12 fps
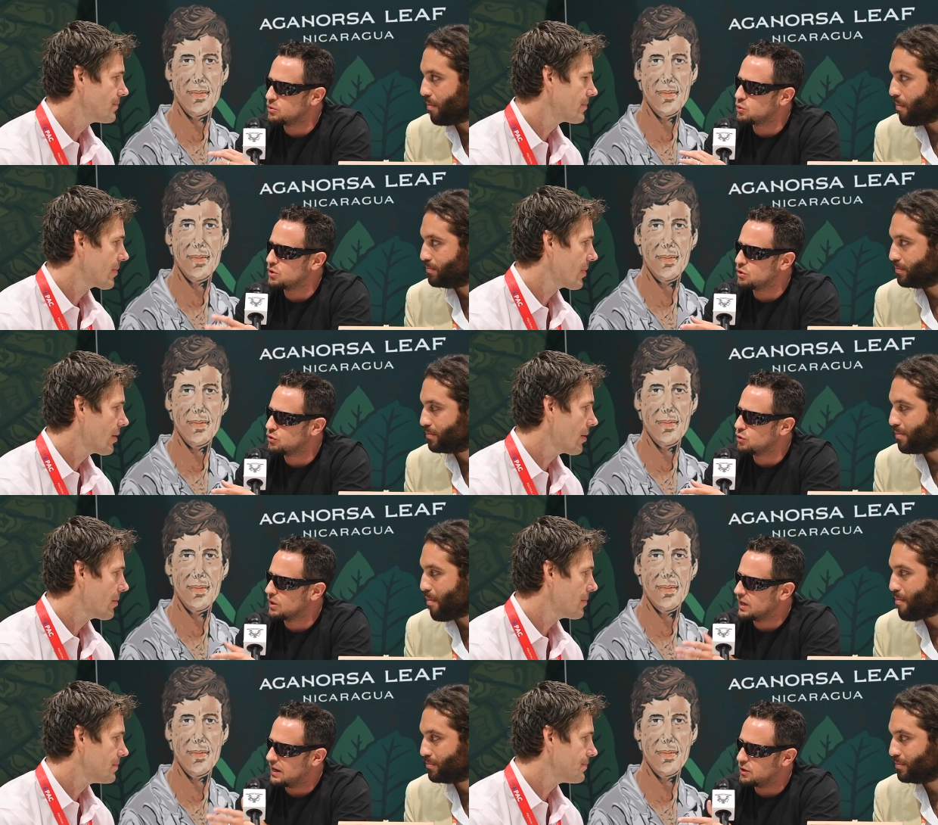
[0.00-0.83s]
Speaker 1: between the
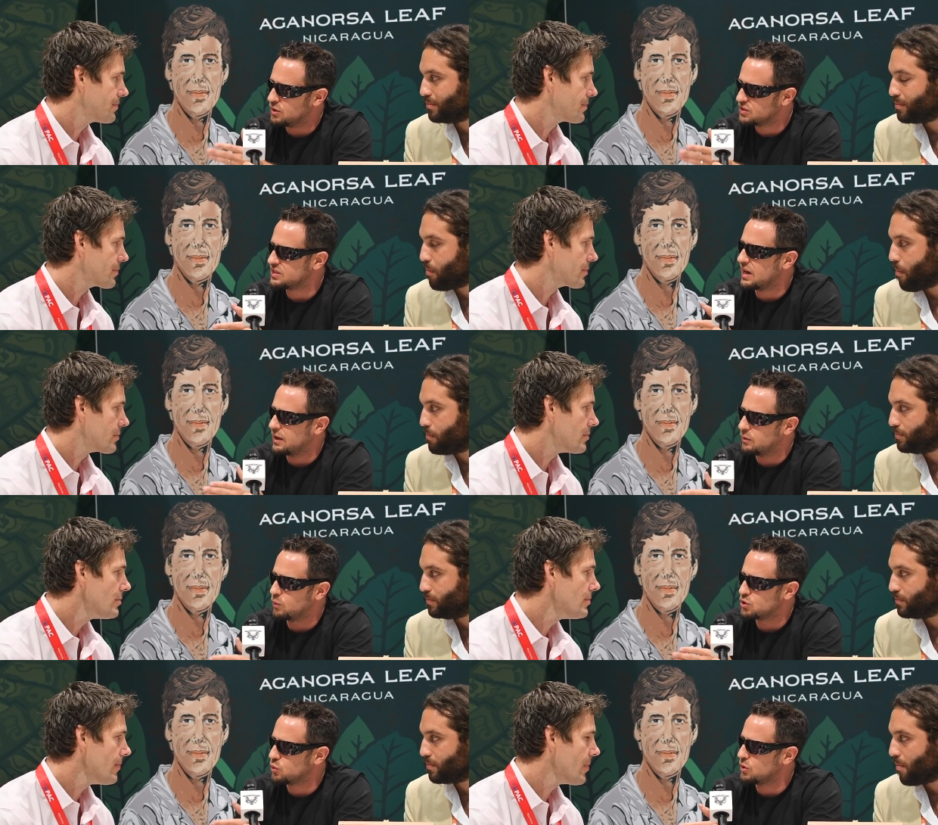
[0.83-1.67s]
two? Like, how do you decide
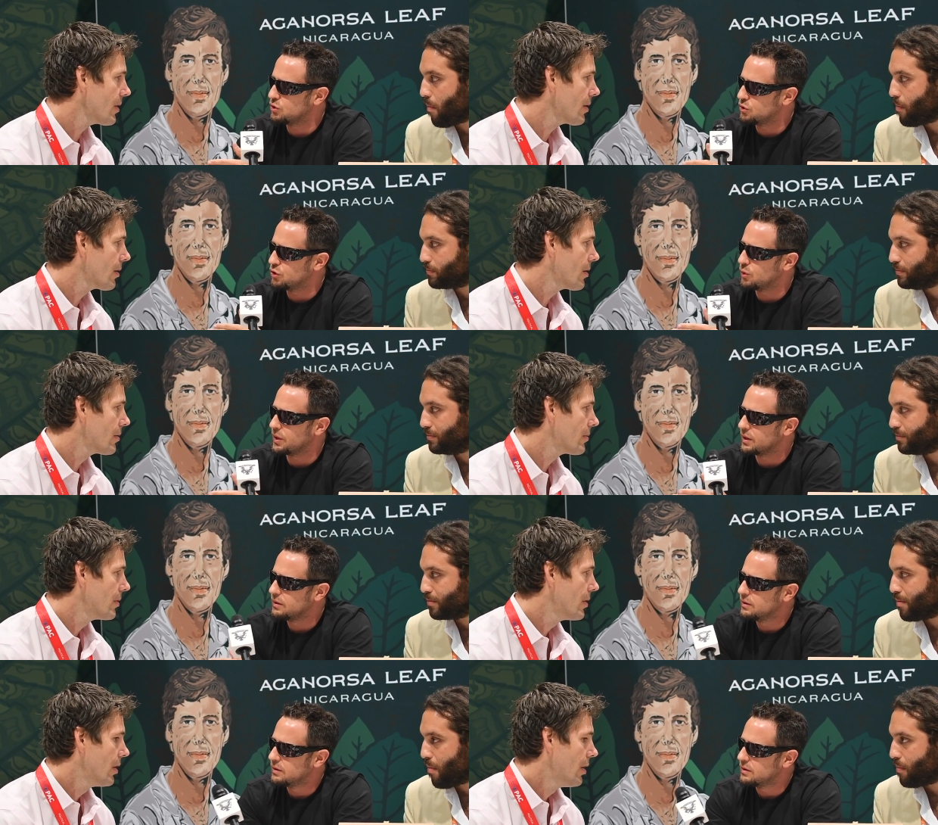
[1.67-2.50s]
which one you're doing?
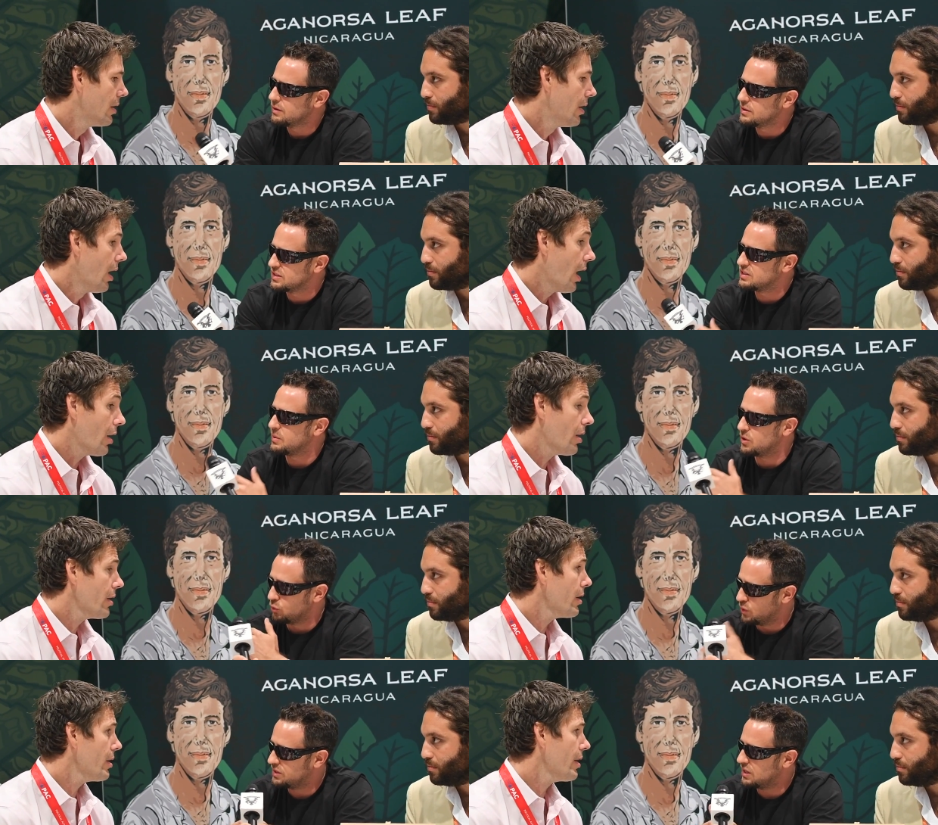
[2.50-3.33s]
Is it something that
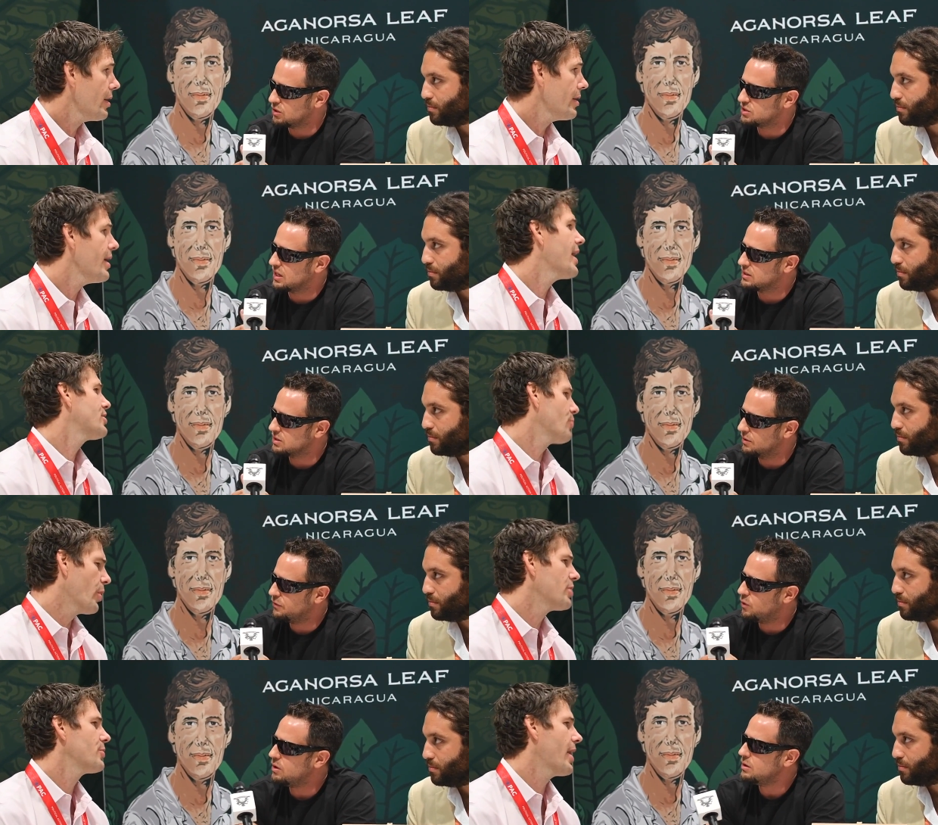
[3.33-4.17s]
the retailer signs yeah,
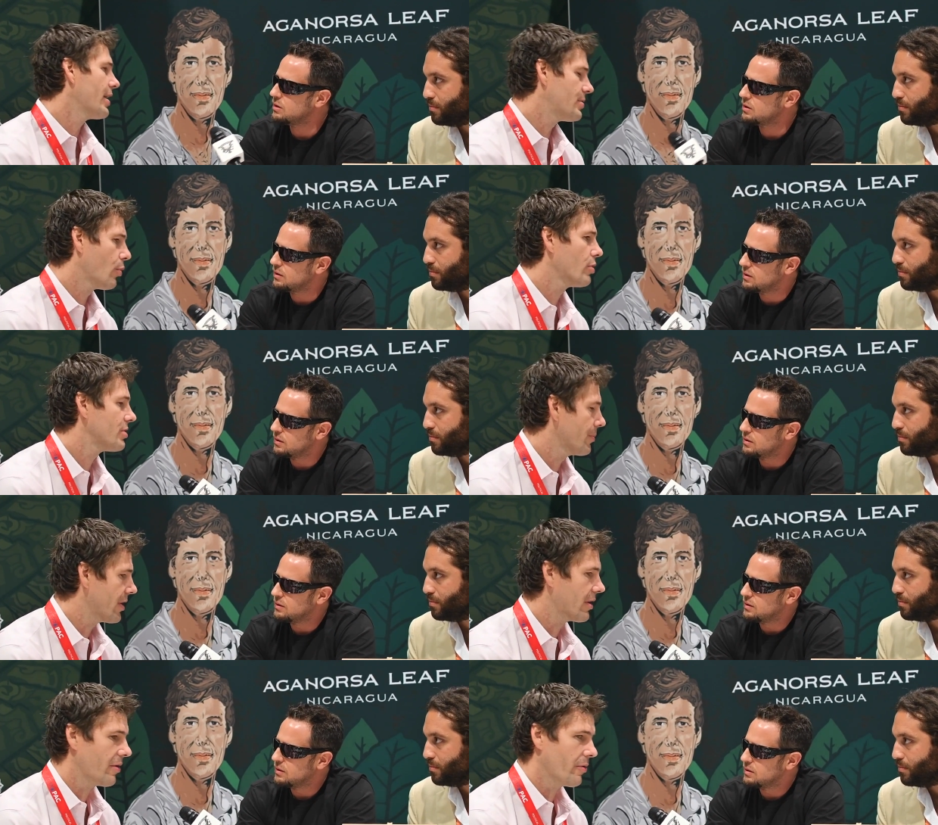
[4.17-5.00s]
up more, for? Yeah, it's
Speaker 2: more
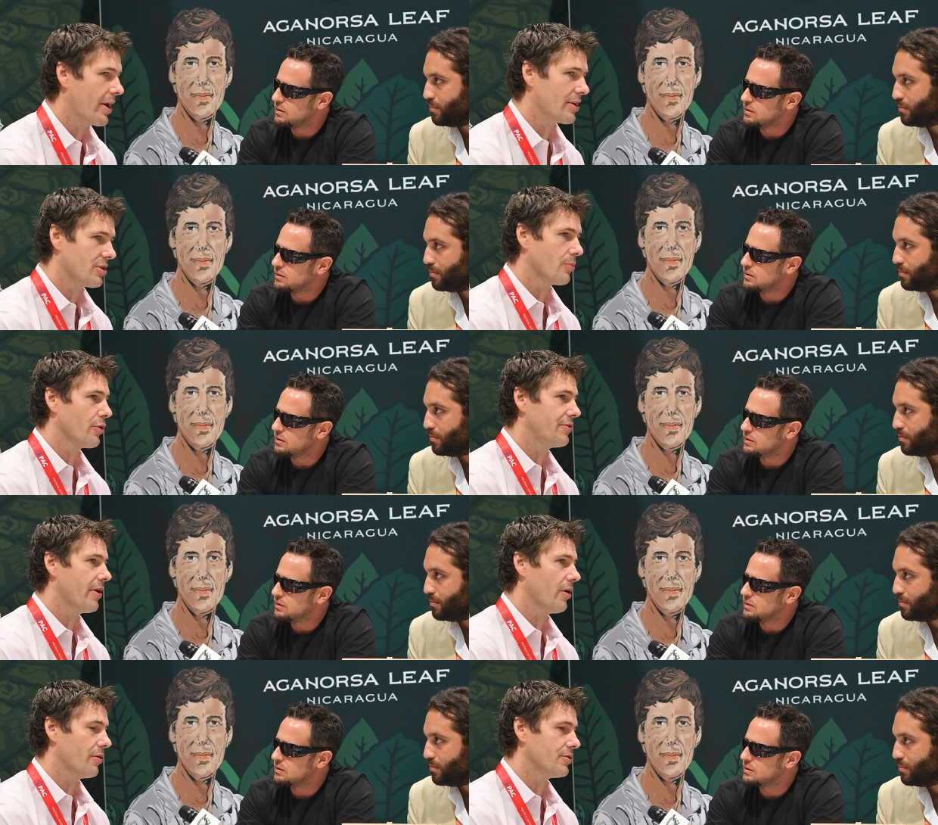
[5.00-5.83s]
something uh, like some
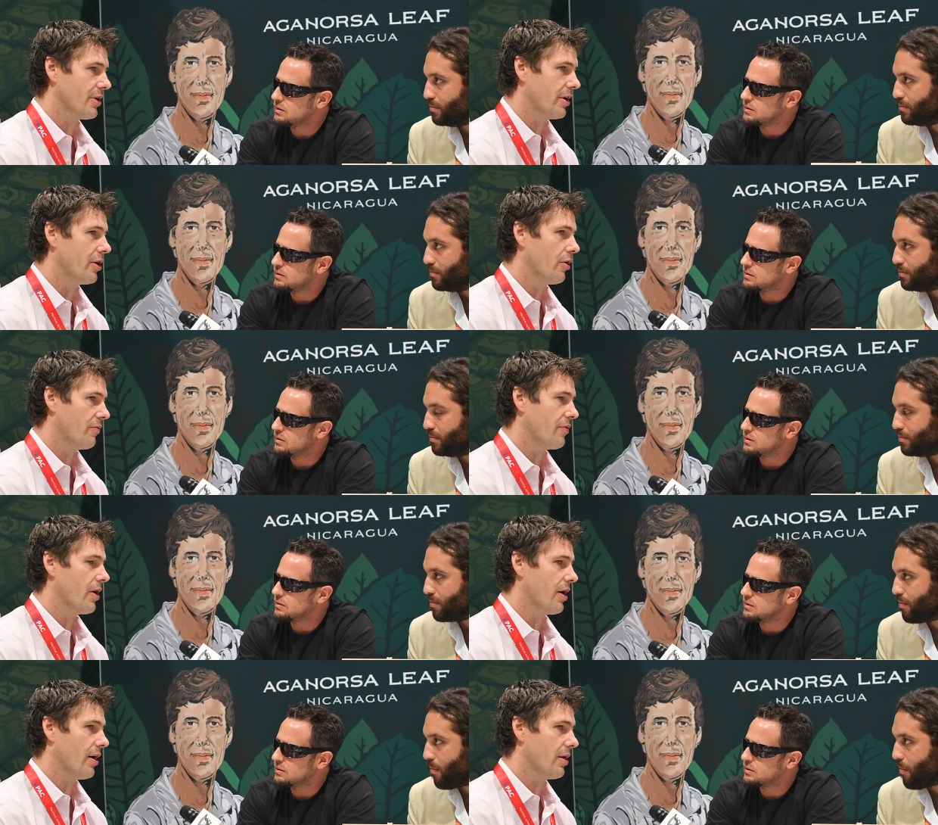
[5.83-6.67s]
retailers. Uh, you know,
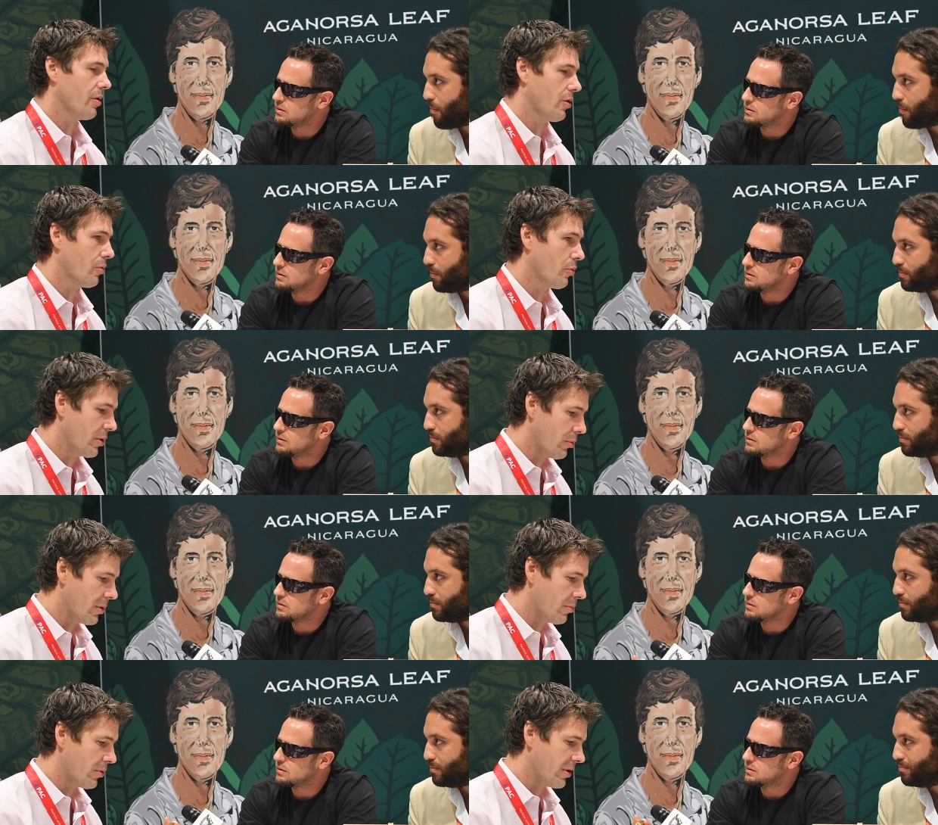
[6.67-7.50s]
uh, we,
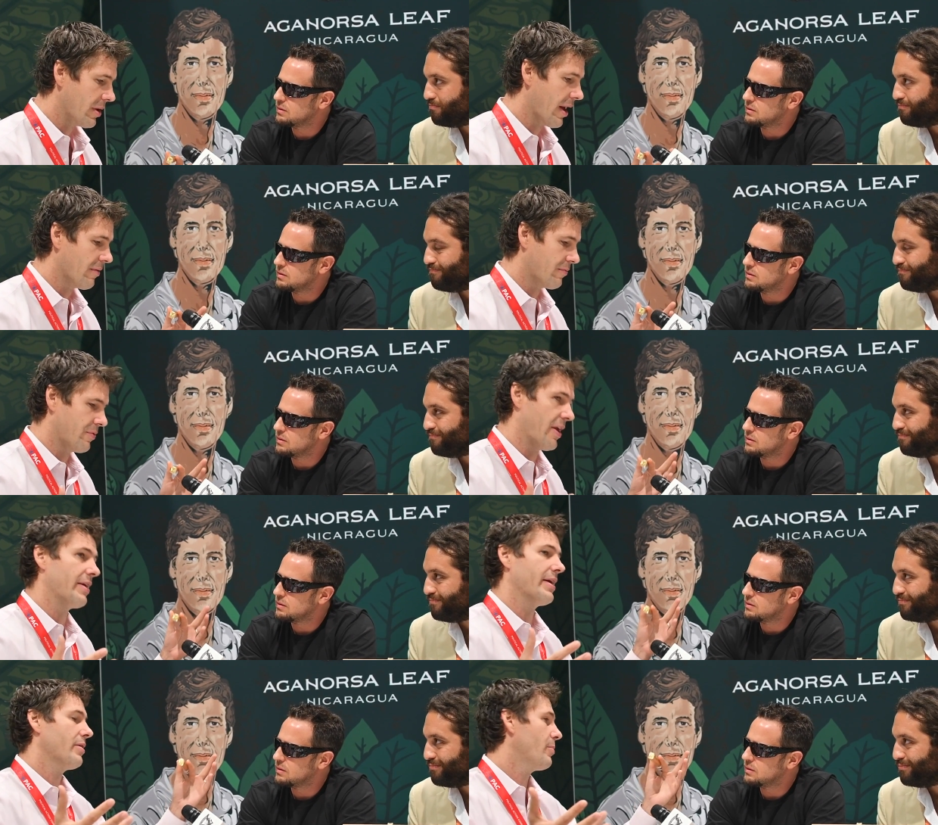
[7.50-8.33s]
we, we have
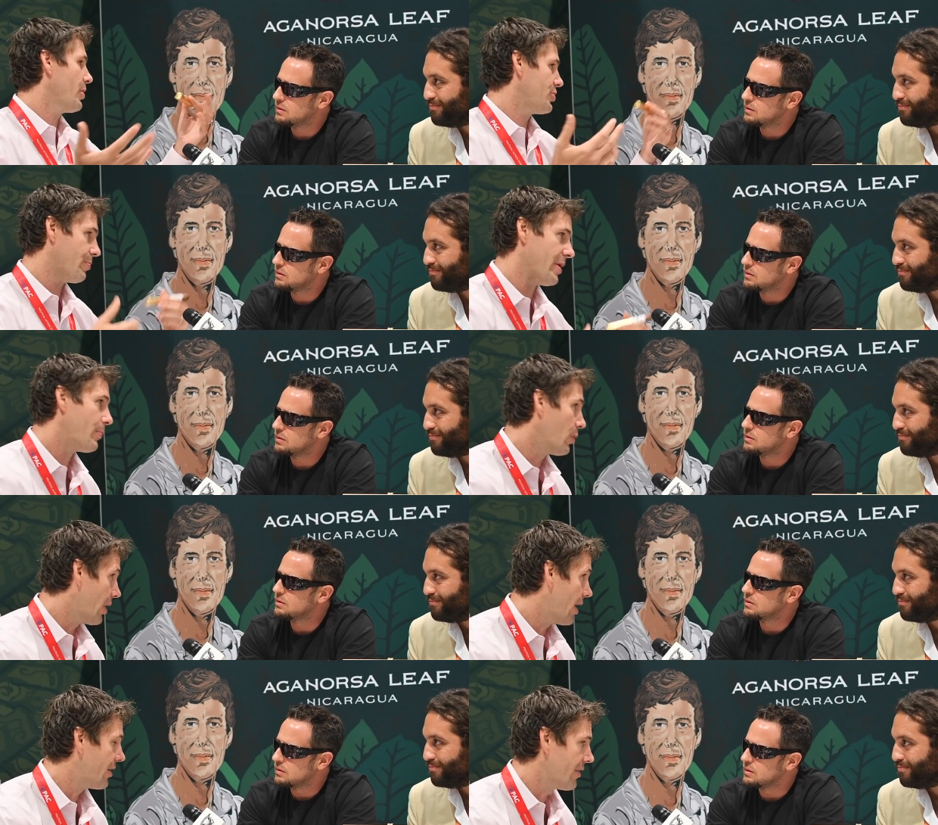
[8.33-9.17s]
they get a bunch of
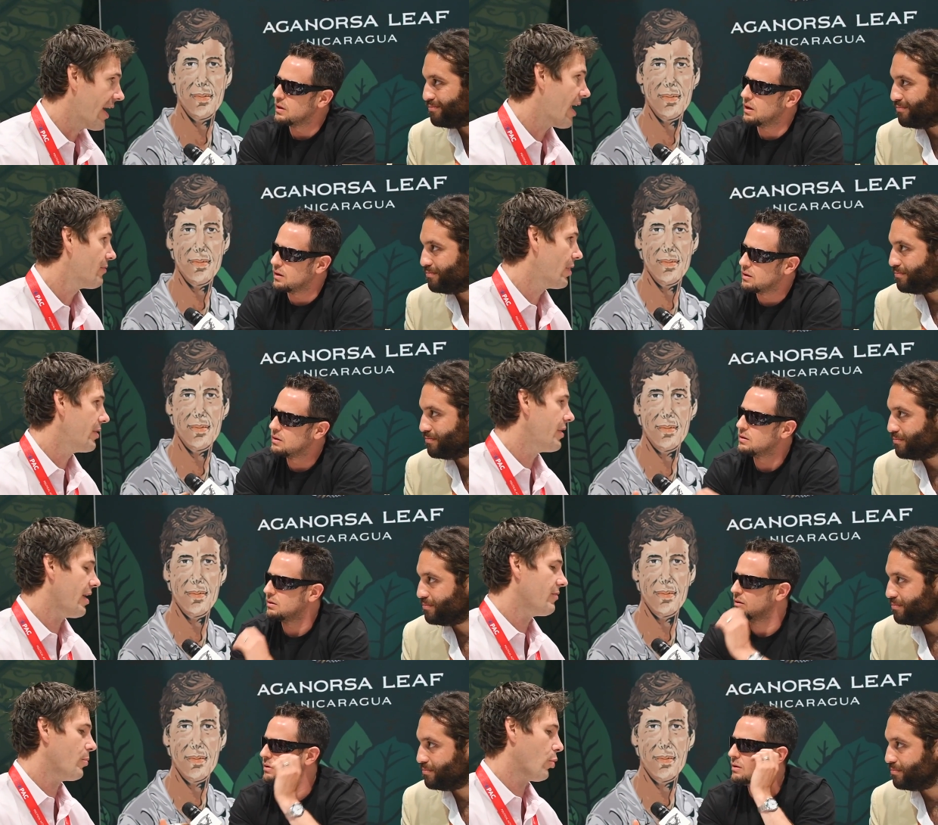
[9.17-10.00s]
people in and they have a,
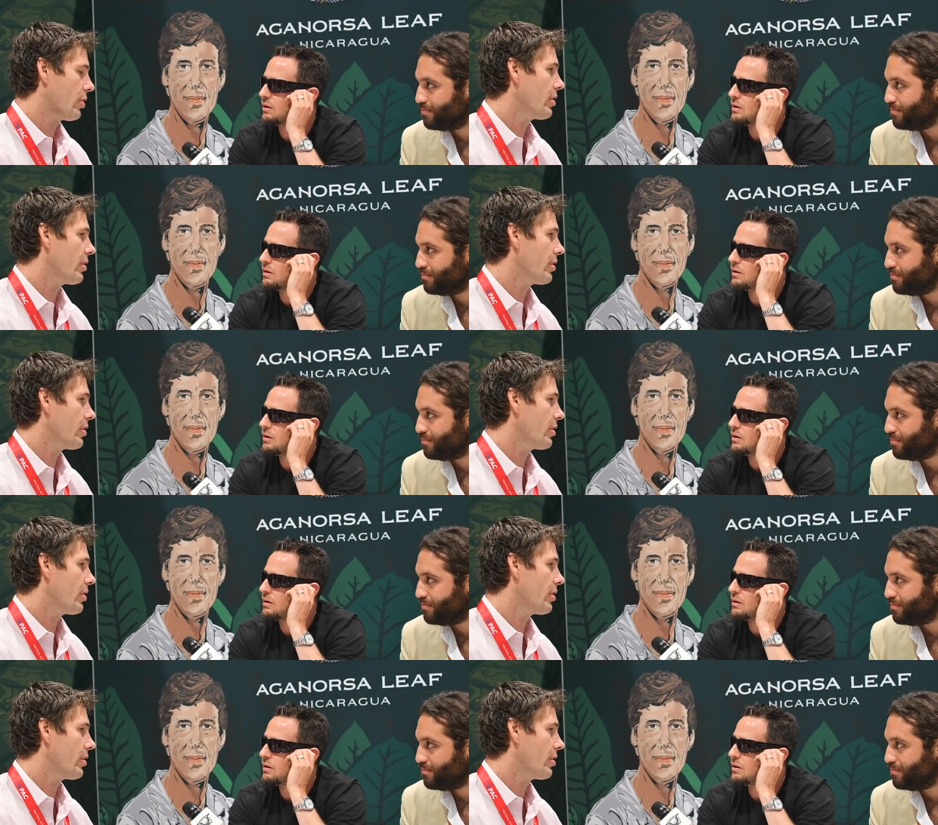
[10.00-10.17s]
they have a more